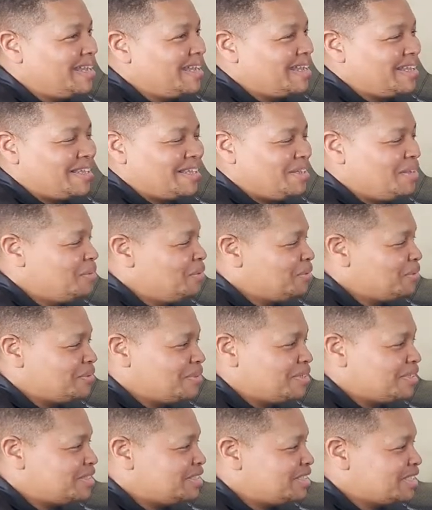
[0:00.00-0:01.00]

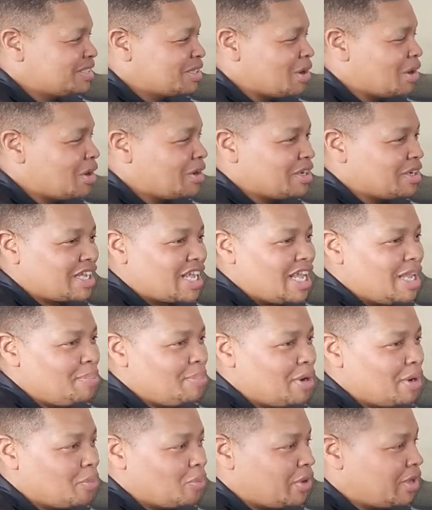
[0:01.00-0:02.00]
it's just hard to keep
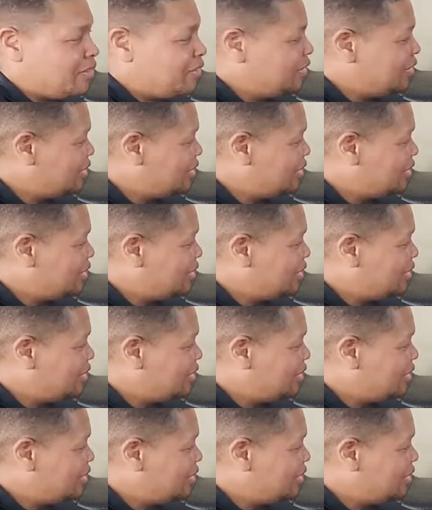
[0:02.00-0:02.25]
up with.